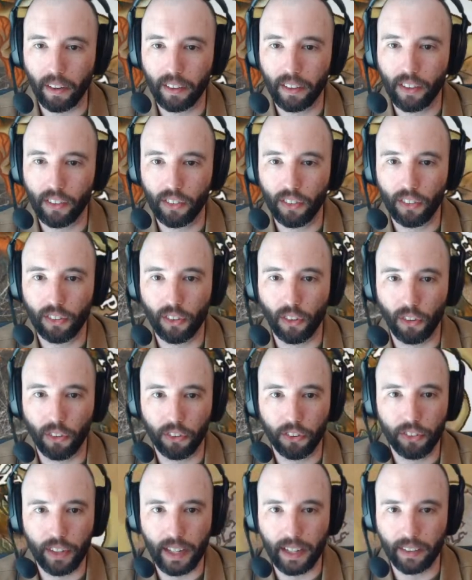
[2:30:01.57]
because the souls
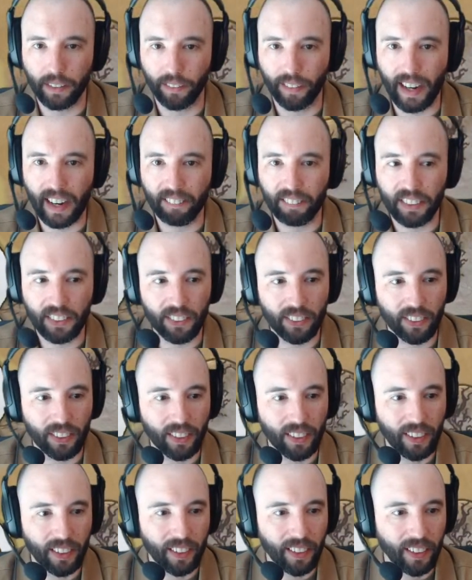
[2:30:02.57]
stay in the rapids.
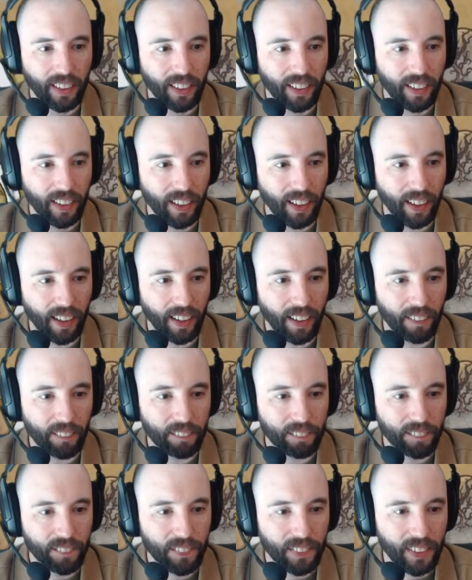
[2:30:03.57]

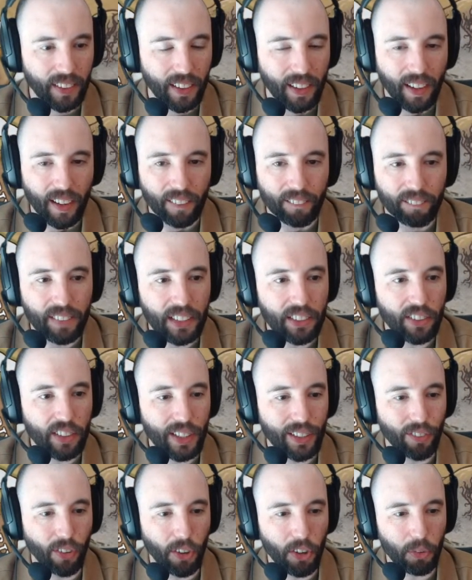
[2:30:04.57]
Mitchie,
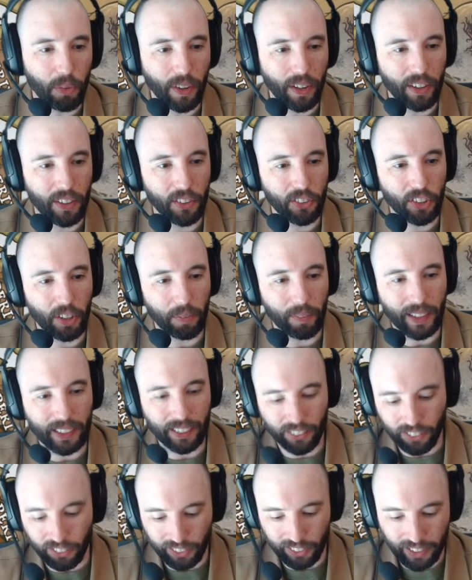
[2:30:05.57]
you've always wanted to do something like
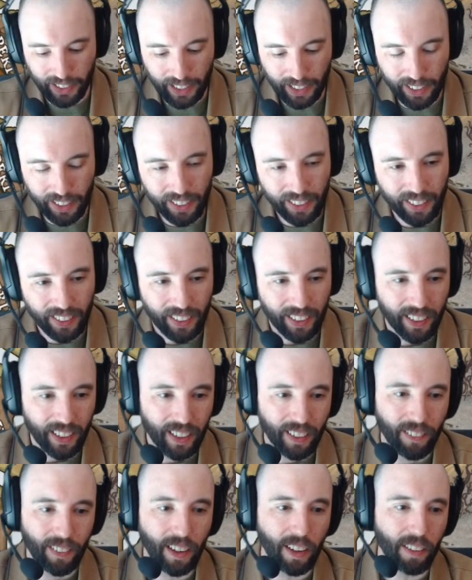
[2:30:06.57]
this as a kid?
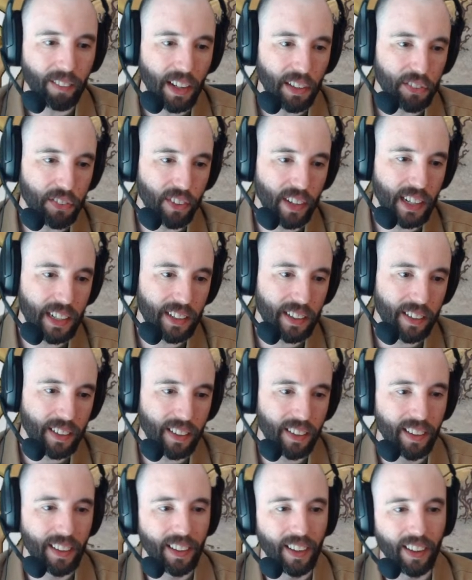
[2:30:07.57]
Well, my friend,
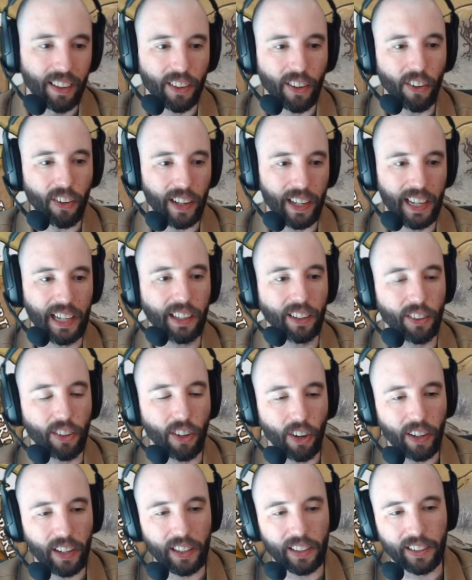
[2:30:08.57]
go to
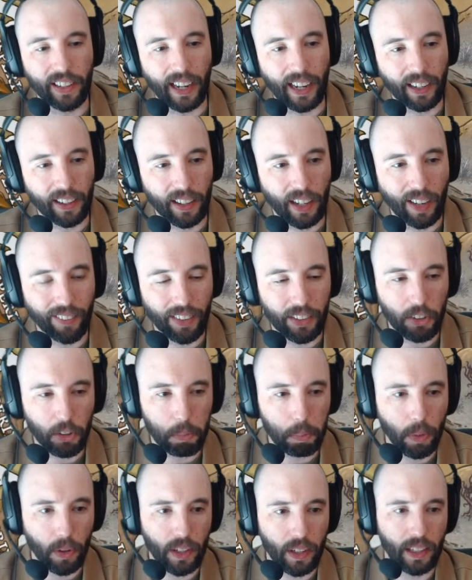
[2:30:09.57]
inkcarnate.com. I
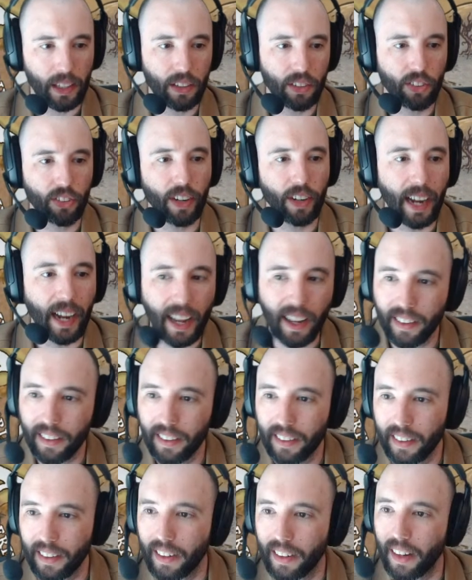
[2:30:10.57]
just put it in chat.
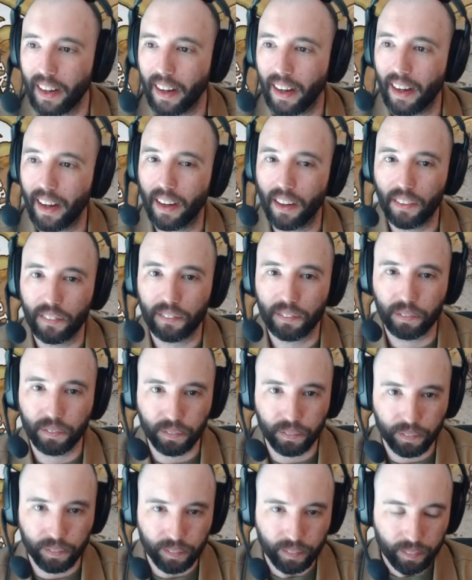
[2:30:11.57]

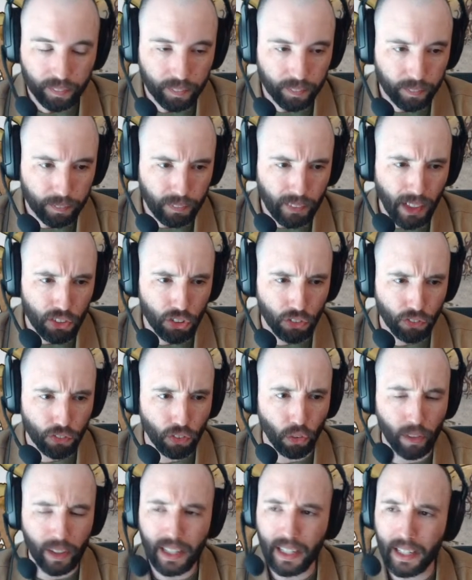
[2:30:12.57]
It's a
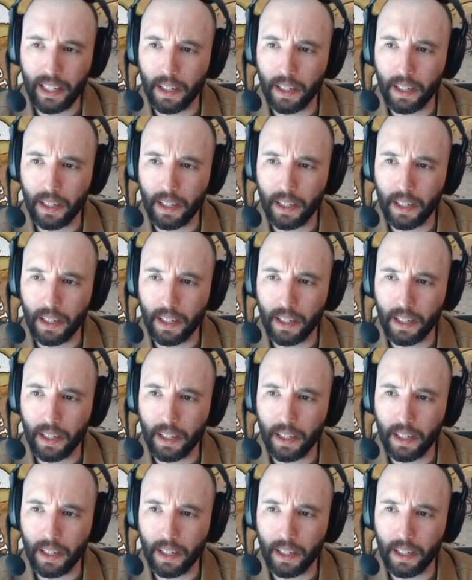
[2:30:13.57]
free